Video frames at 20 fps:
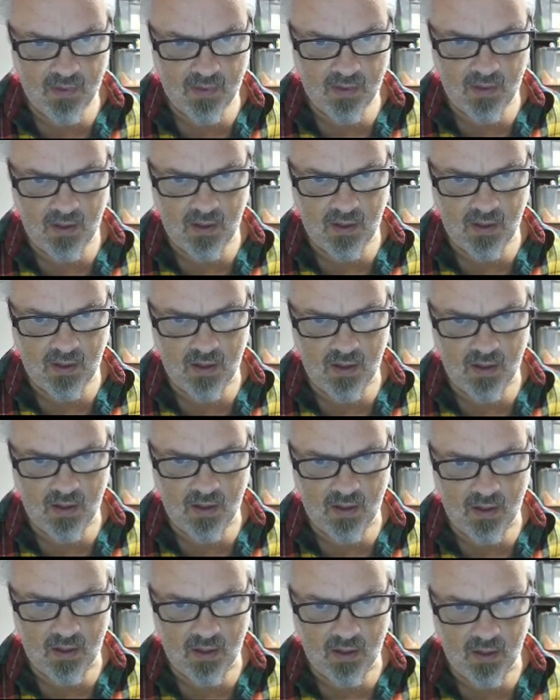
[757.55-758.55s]

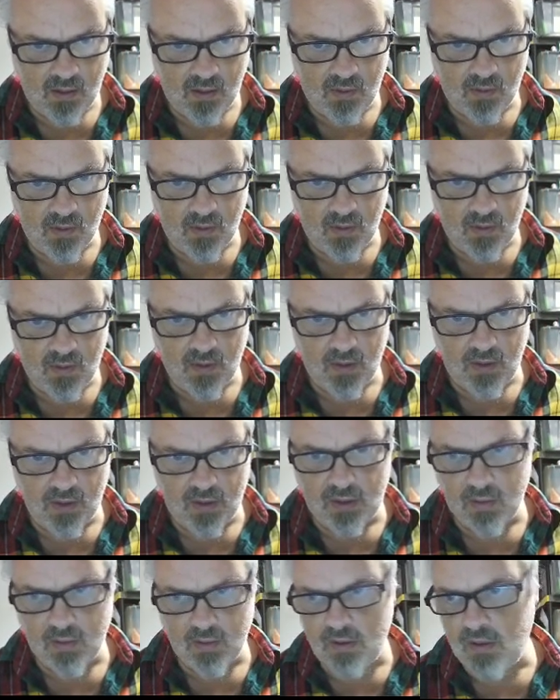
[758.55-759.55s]
And then we'll go to
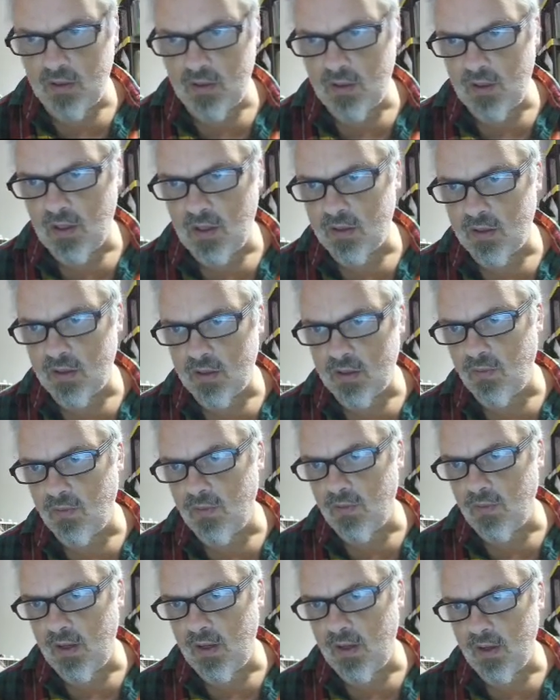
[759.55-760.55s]
this nest over
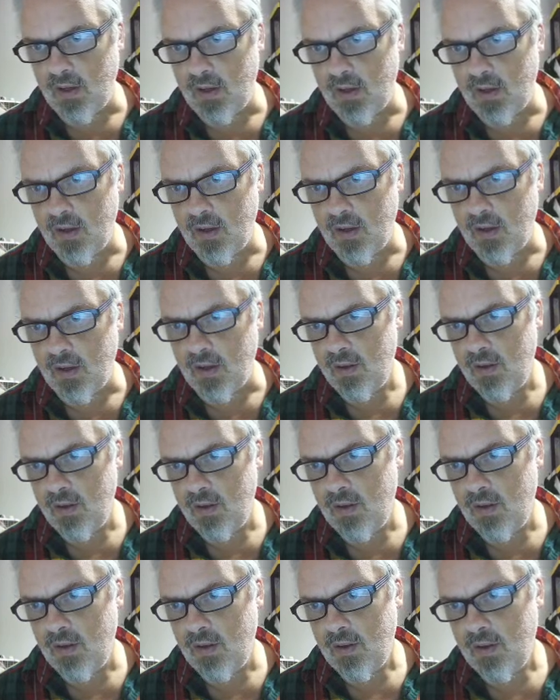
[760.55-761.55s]
here
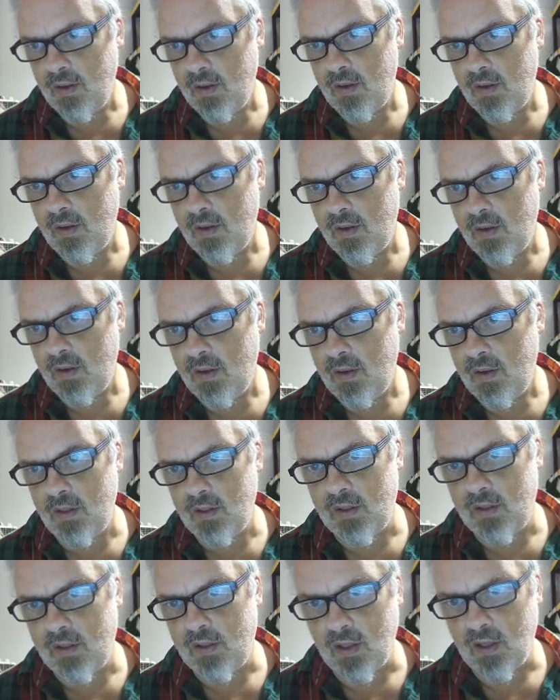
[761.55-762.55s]
and
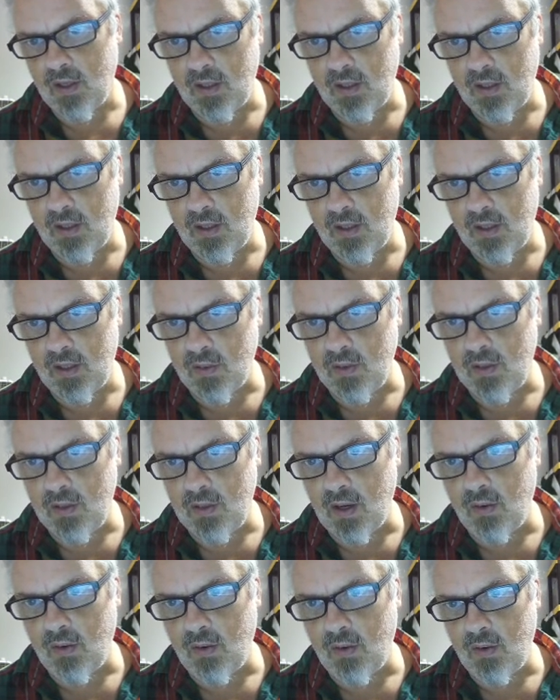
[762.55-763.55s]
select the next one
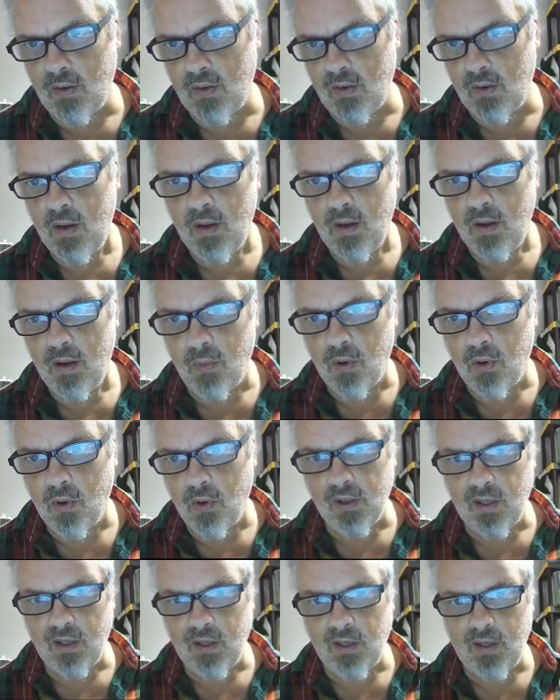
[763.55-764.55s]
down. More
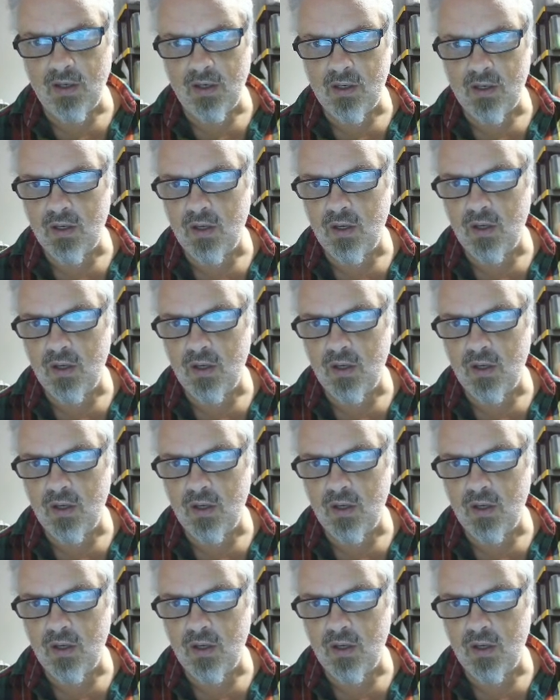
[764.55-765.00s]
Lilish.